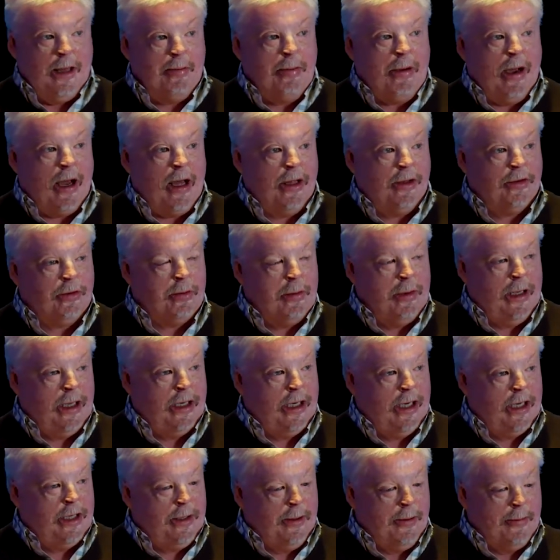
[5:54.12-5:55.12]
They bathed
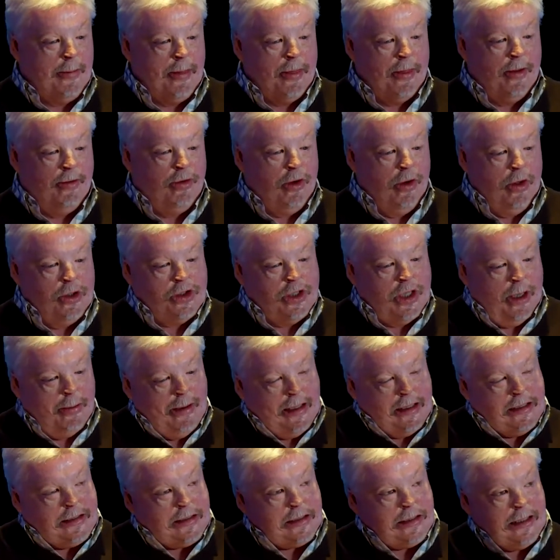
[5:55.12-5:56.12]
me in it. The first
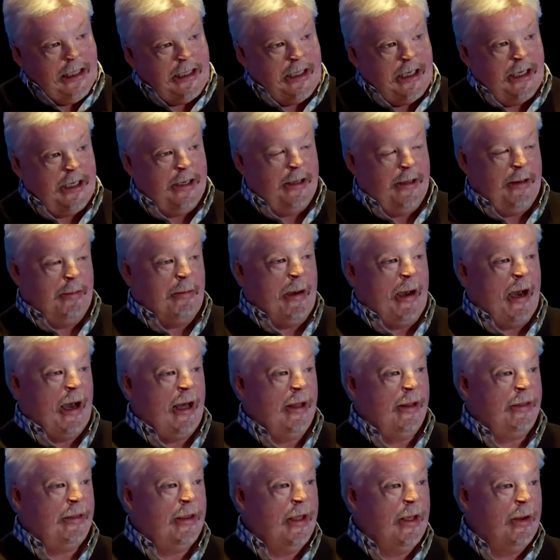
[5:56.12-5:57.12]
time I slid into the
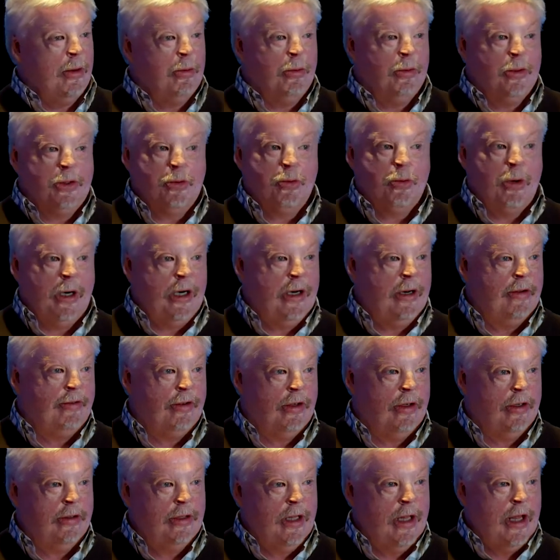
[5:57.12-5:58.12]
bath was
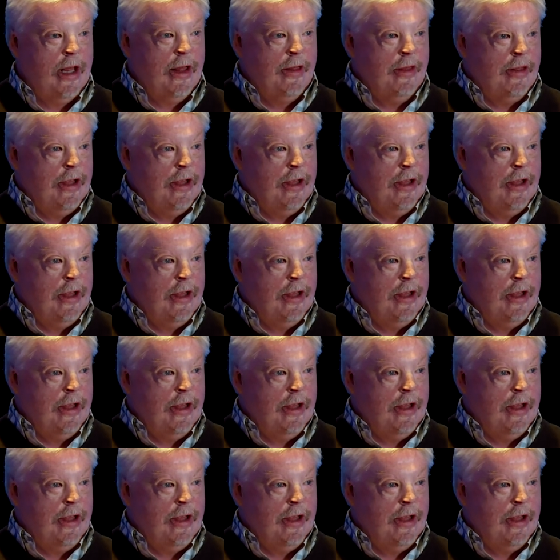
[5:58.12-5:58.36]
wonderful.